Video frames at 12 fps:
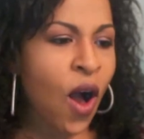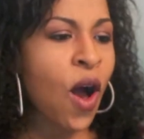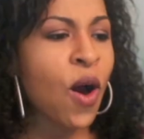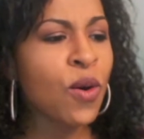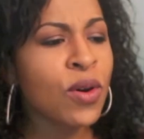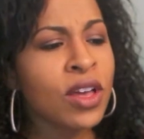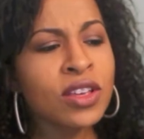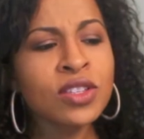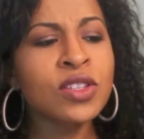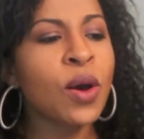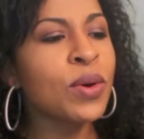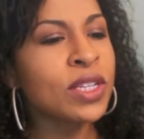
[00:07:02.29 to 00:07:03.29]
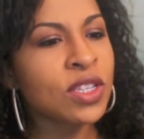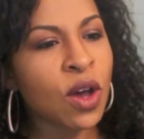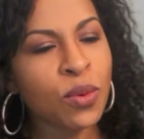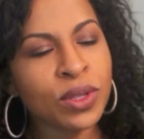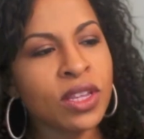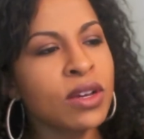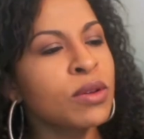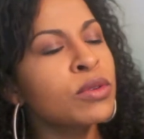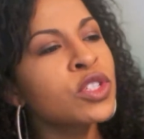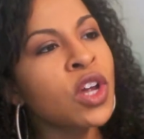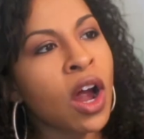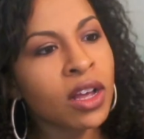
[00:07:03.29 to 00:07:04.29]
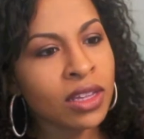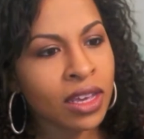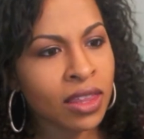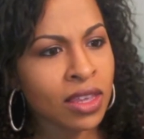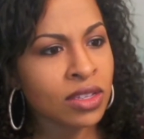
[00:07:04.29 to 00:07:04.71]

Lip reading: Oh, so-and-so would look darling in